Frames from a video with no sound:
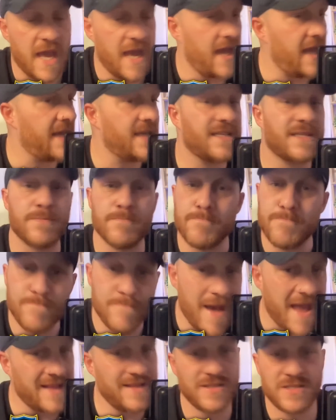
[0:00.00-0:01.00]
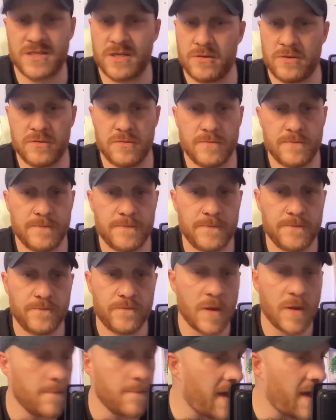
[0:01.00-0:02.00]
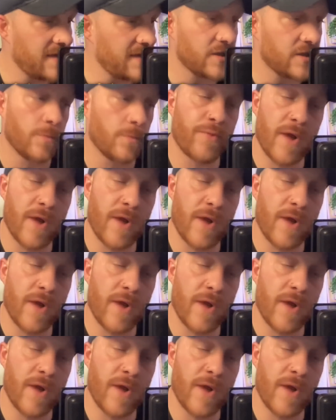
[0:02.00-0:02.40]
It is mental. Mental.